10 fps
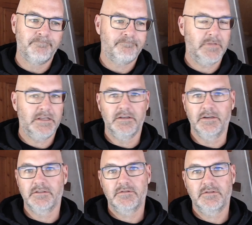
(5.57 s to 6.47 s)

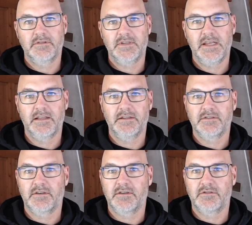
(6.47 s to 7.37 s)
Look, to say
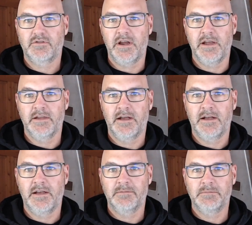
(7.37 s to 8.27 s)
these are trying
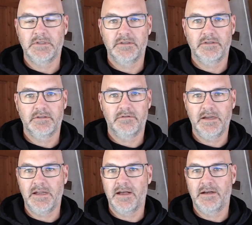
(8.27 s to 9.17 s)
times
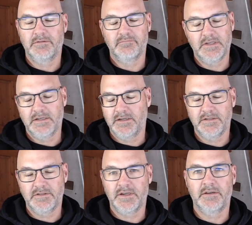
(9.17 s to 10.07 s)
right now,
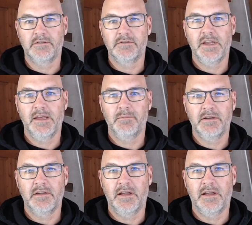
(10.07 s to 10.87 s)
it's an understatement.